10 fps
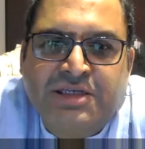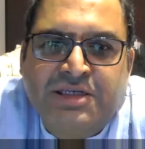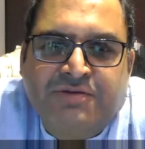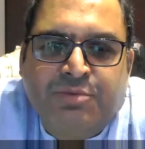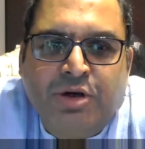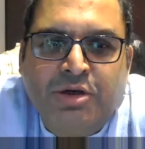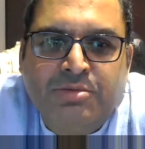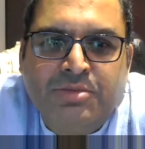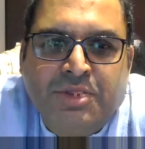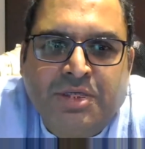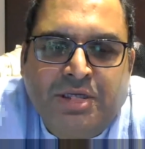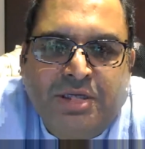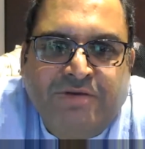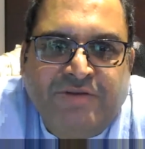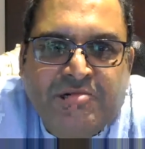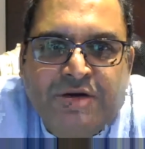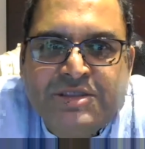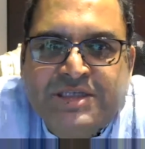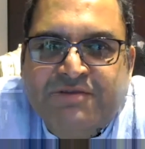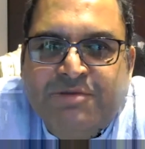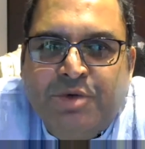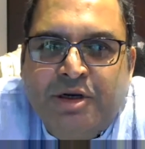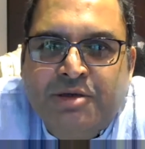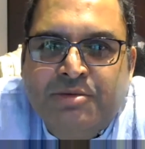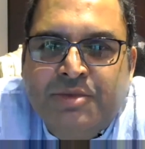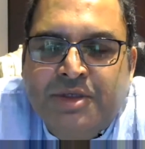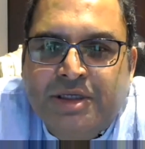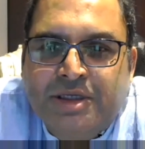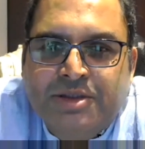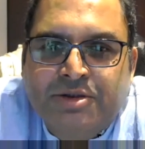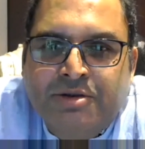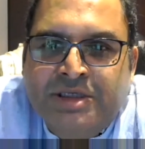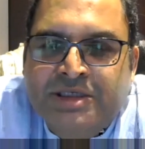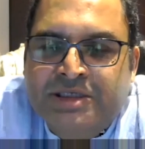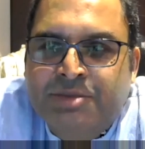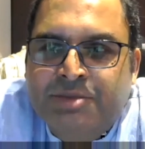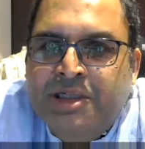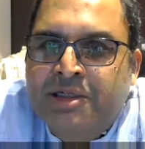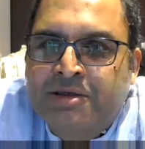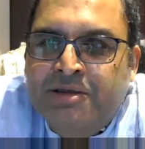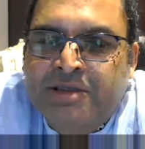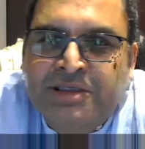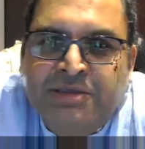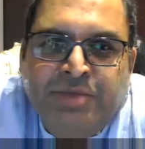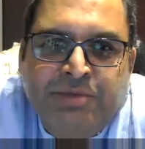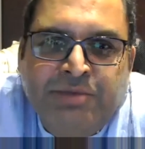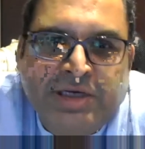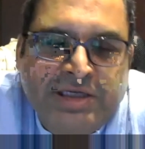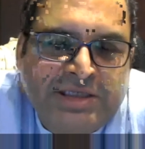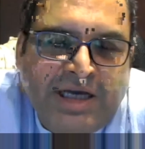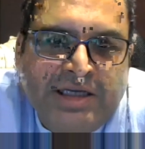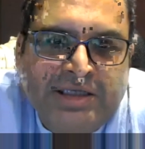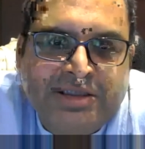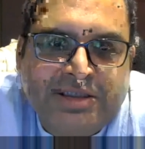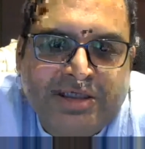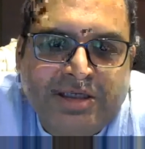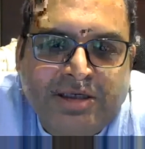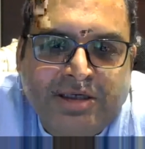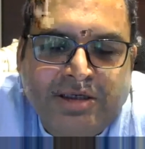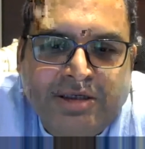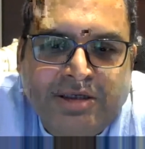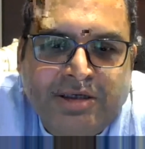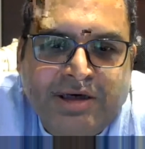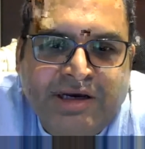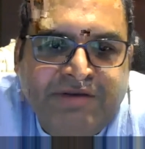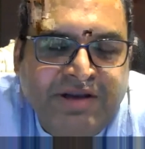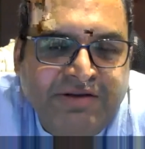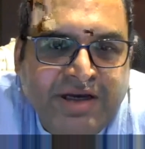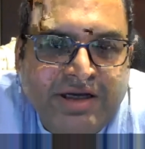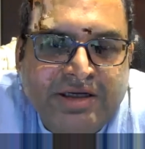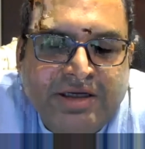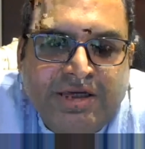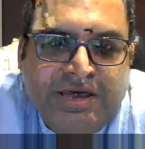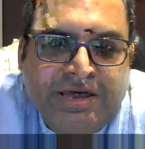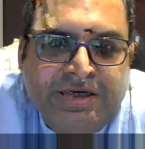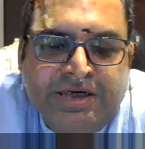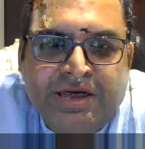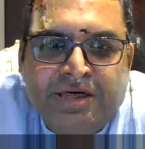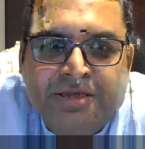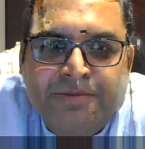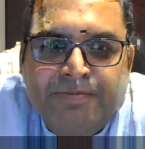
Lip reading: have a problem. Warehouses have a problem. So this is being there's a big challenge everywhere in India.